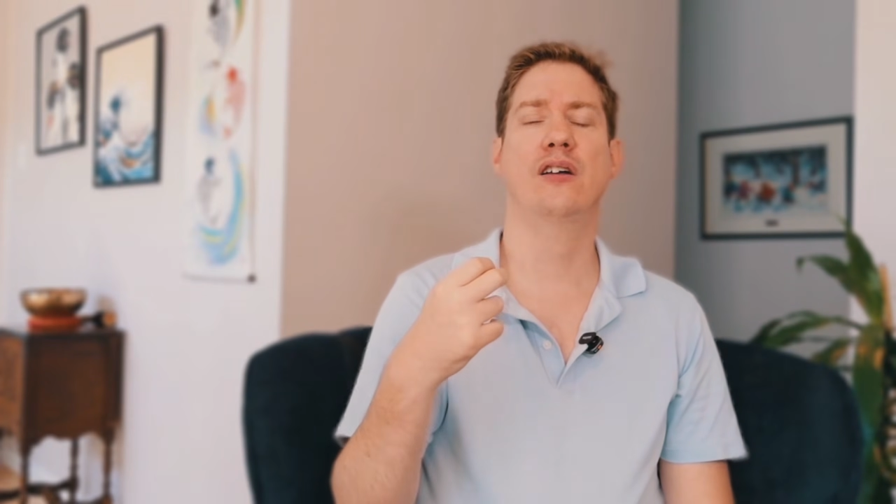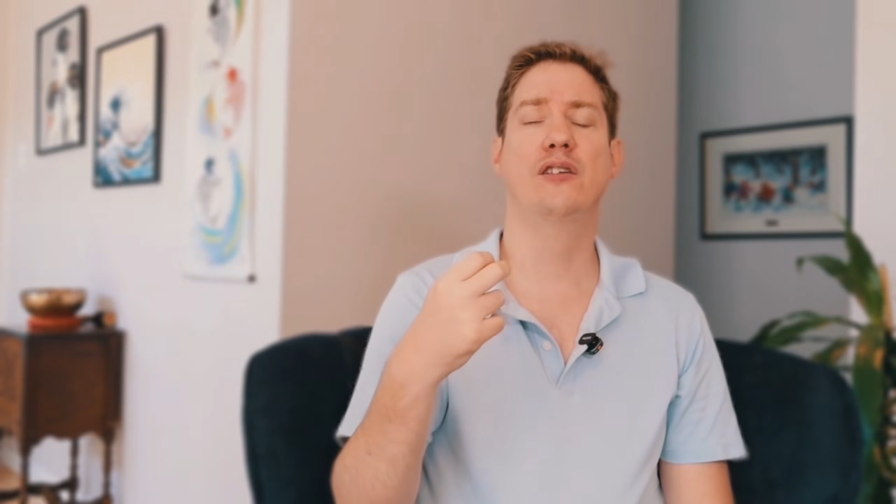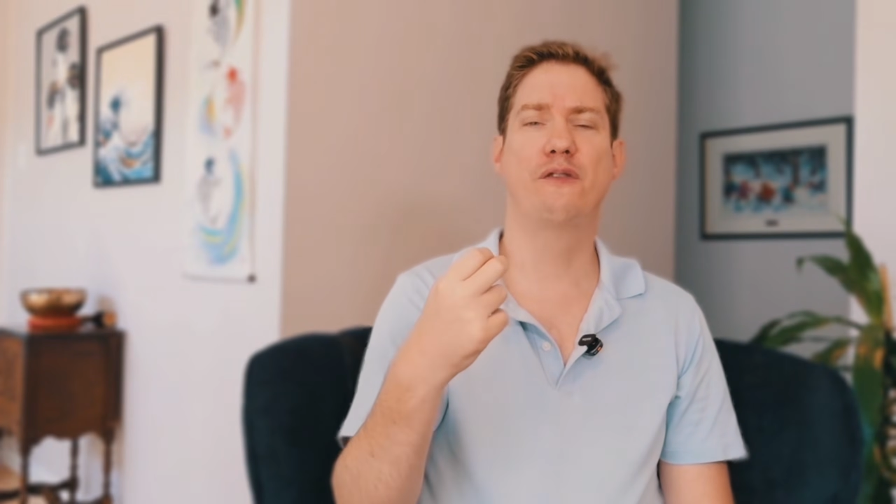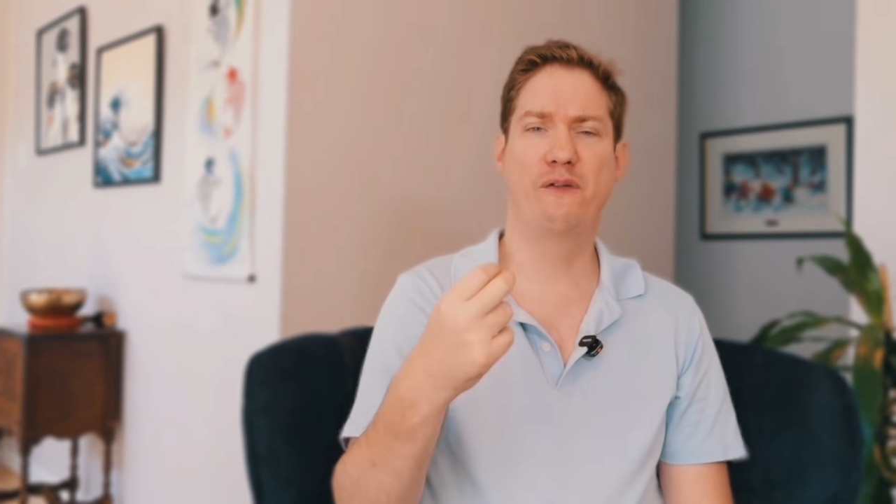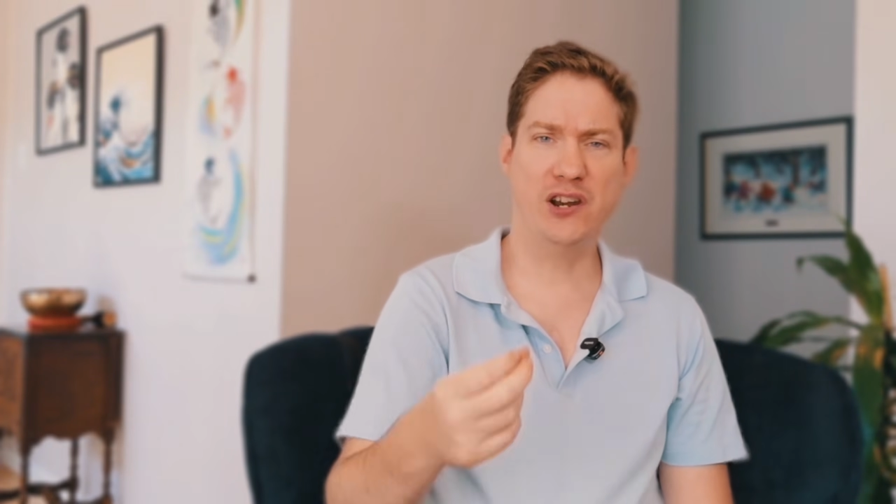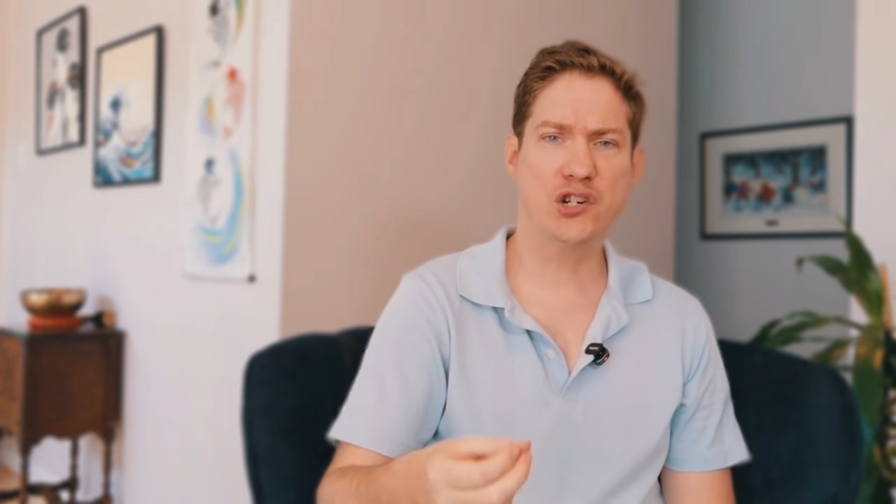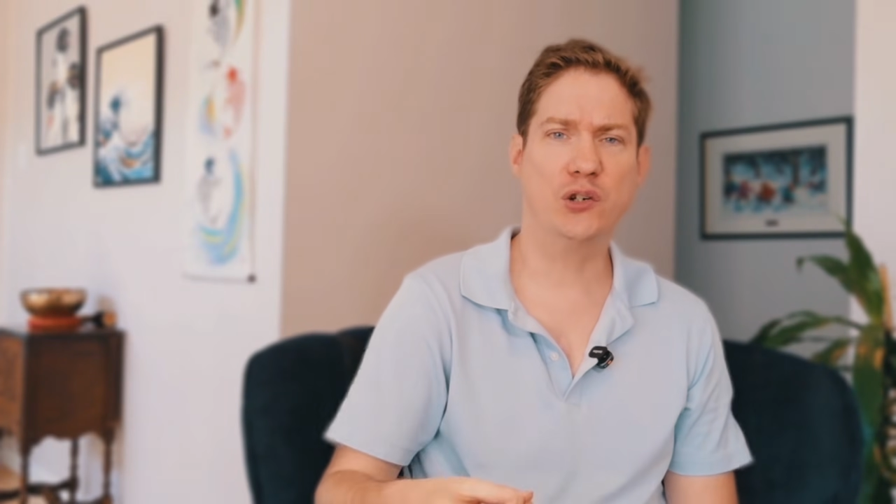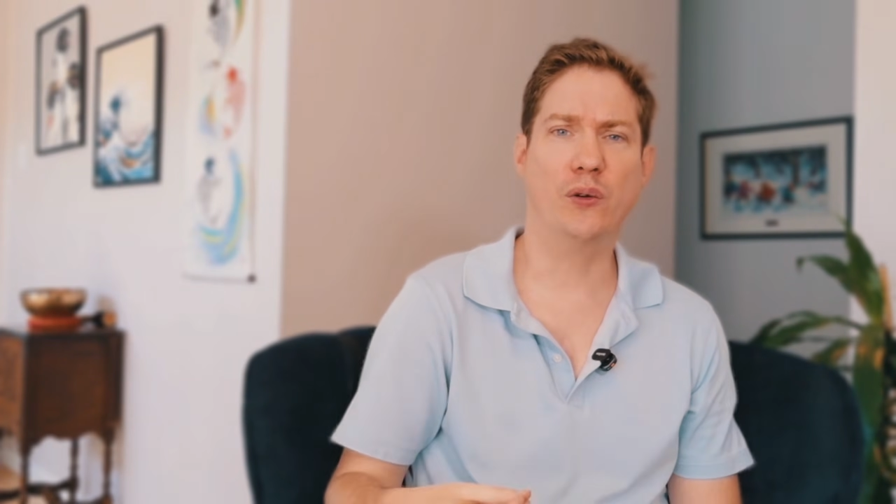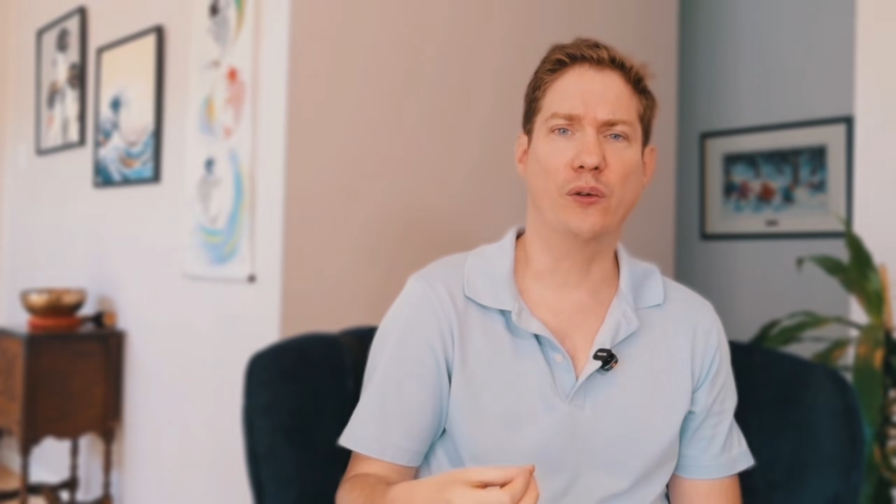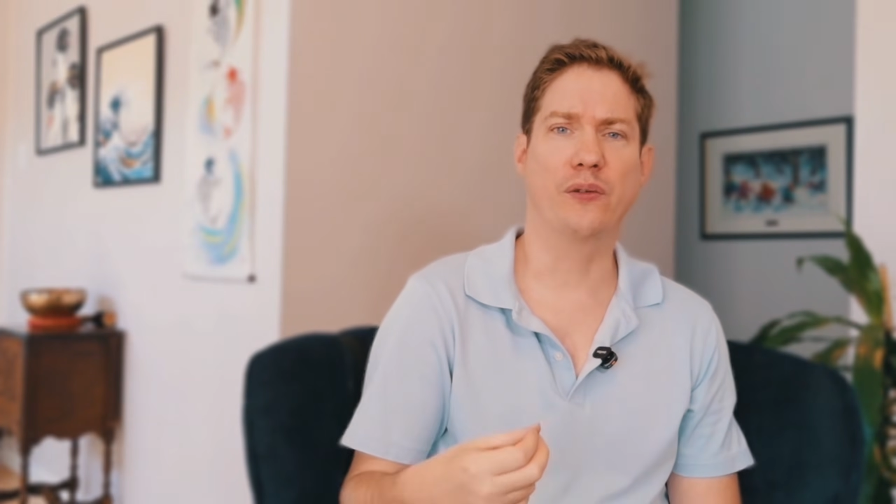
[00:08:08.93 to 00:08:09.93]
the
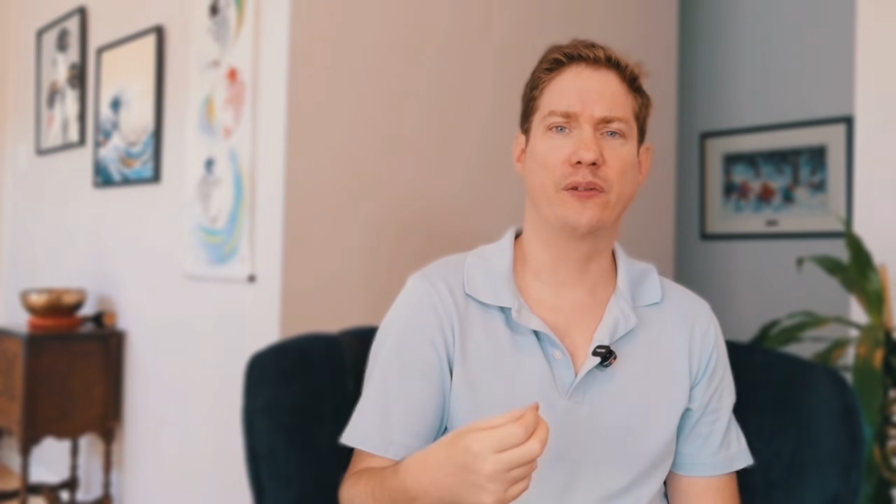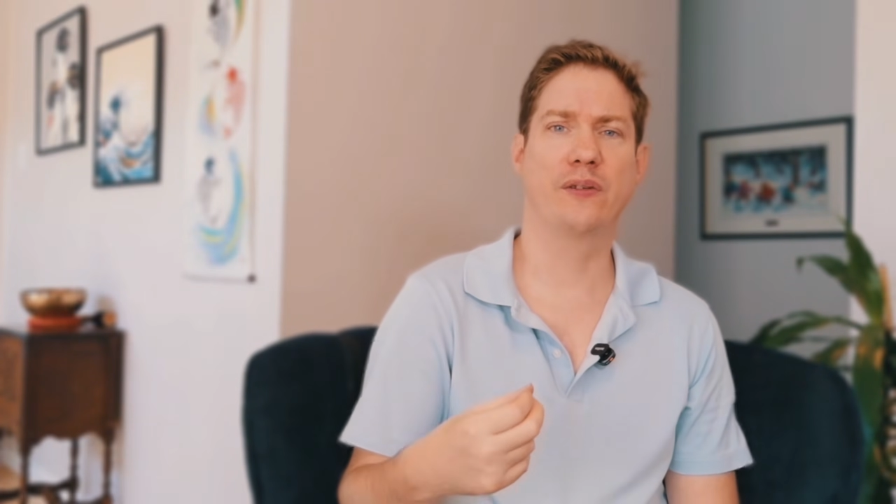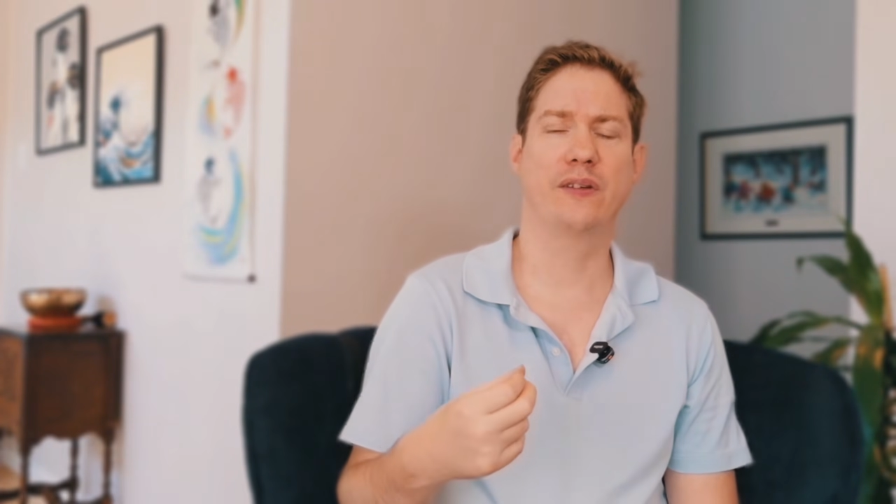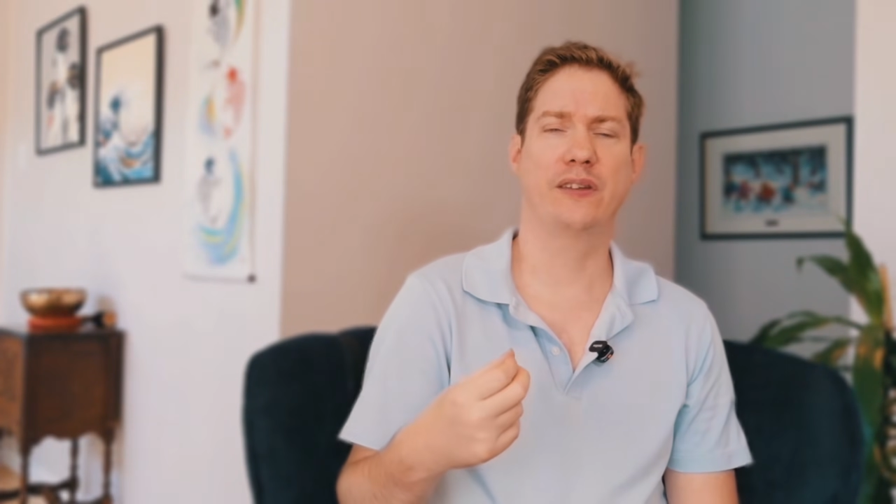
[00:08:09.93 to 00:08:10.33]
visuals